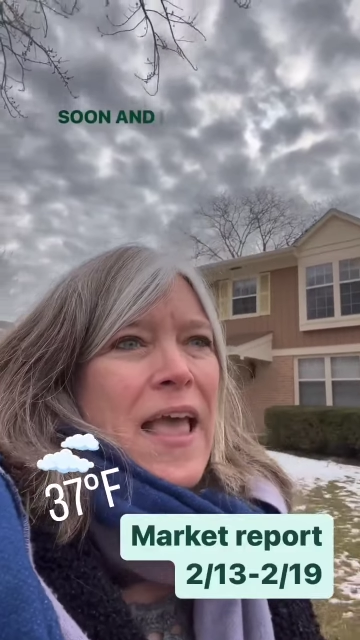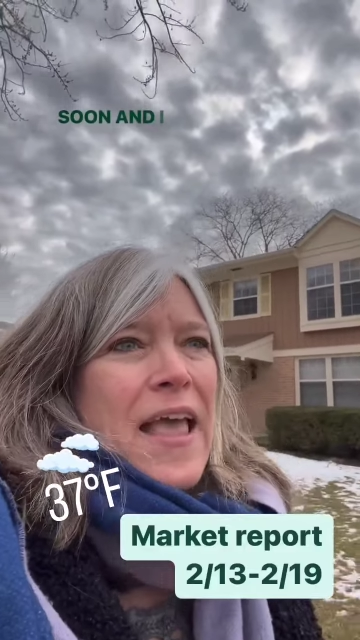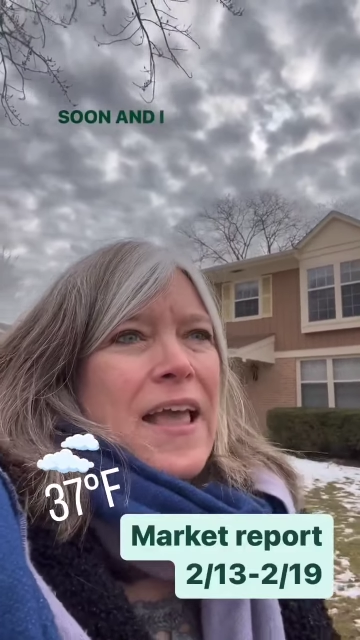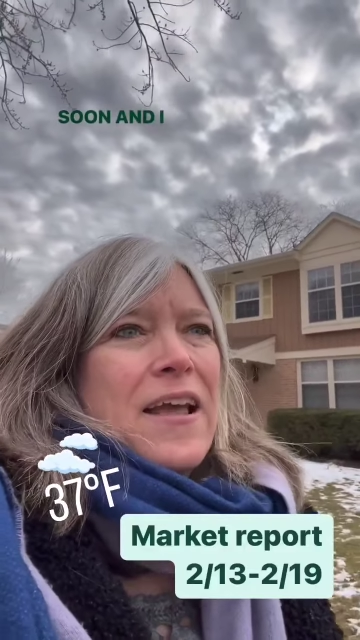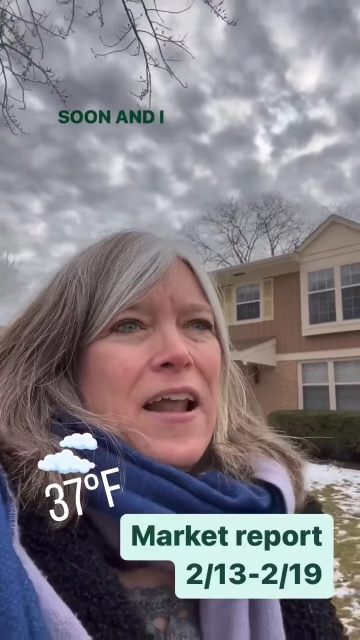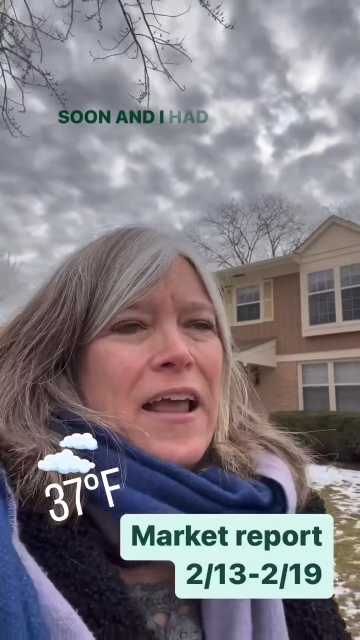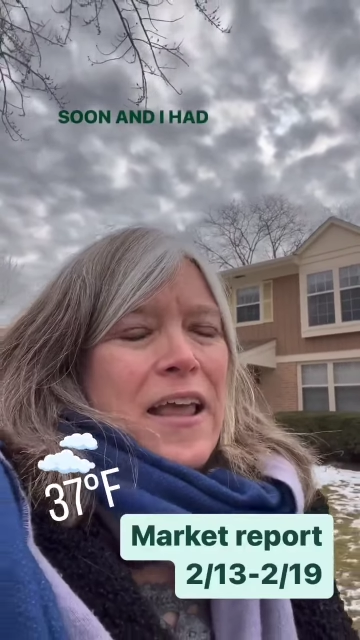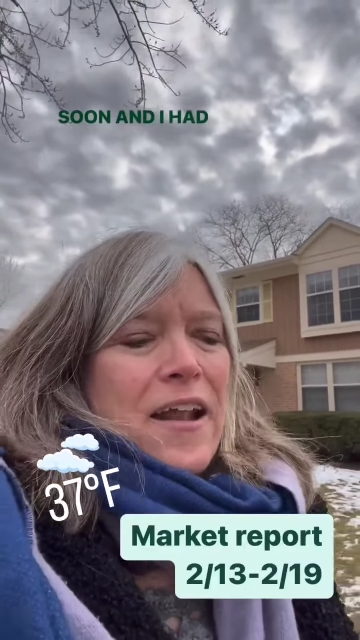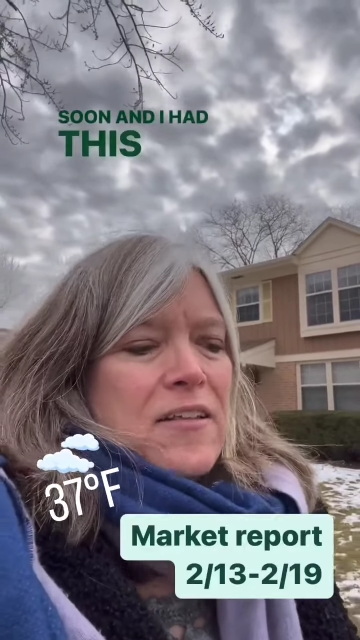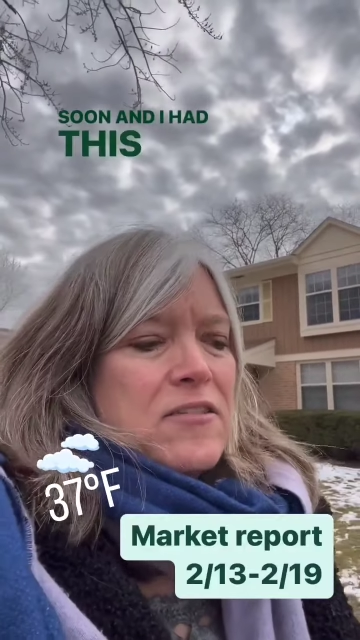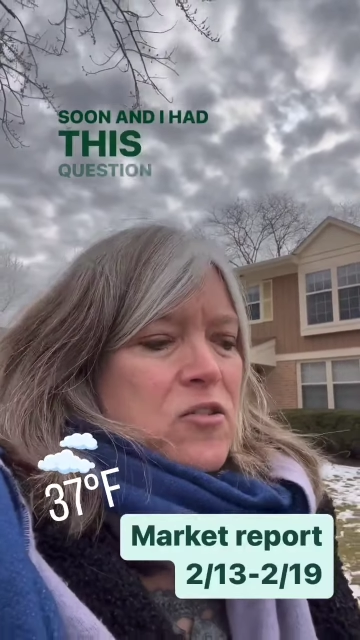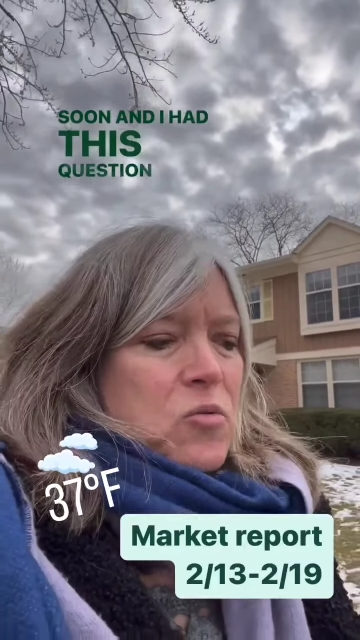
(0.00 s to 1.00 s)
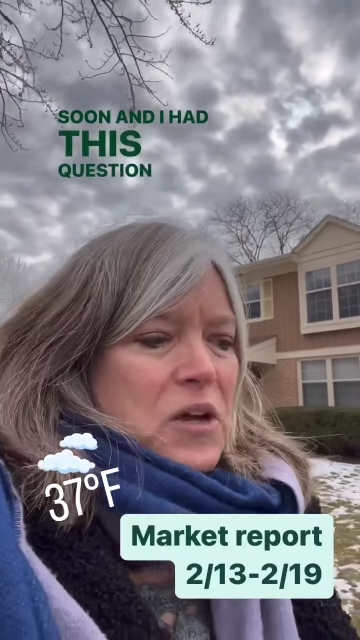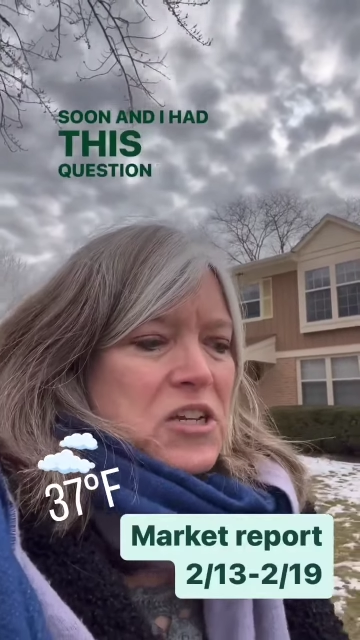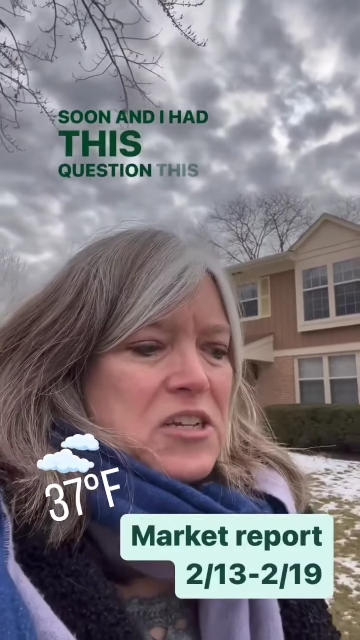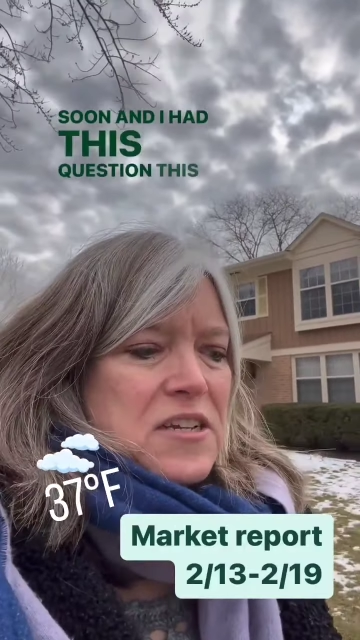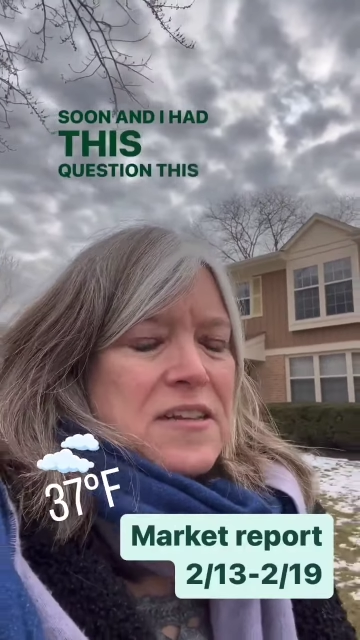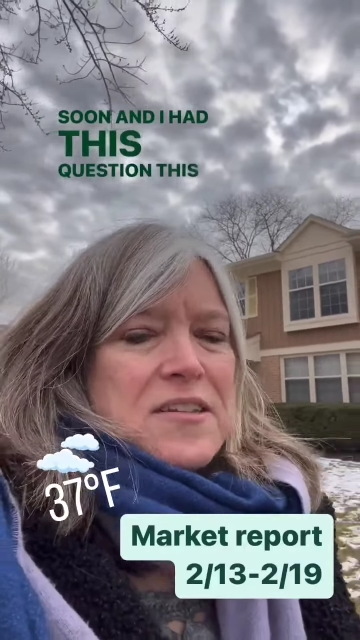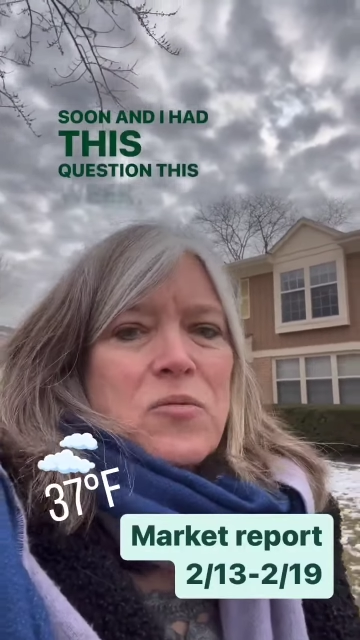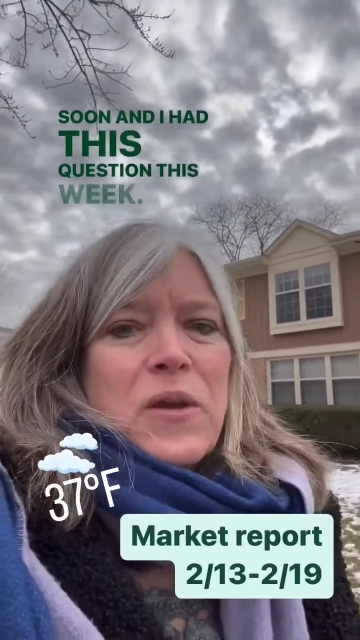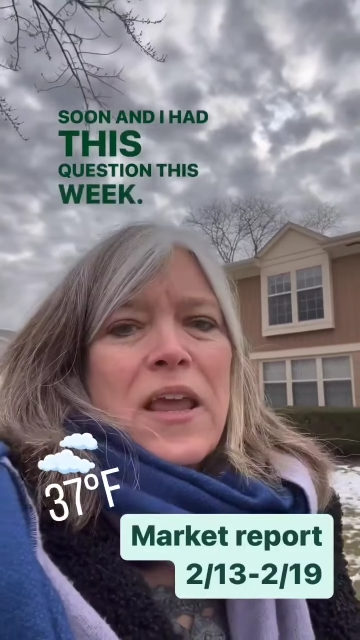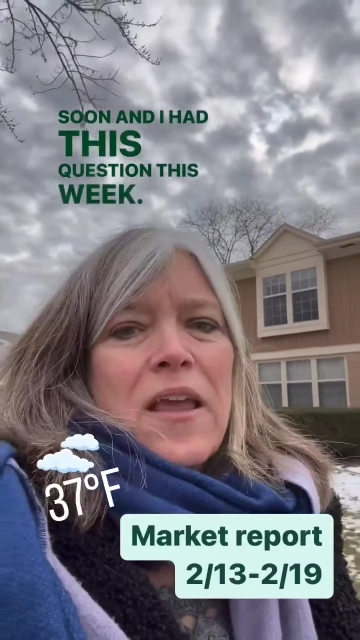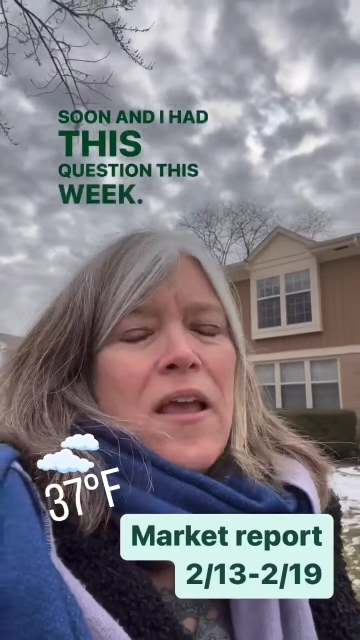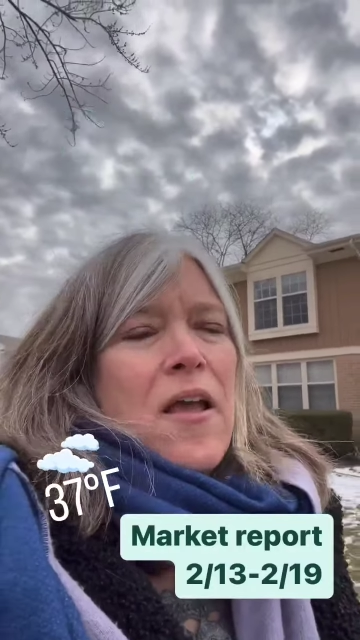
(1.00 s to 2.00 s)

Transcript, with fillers: And I had this question this week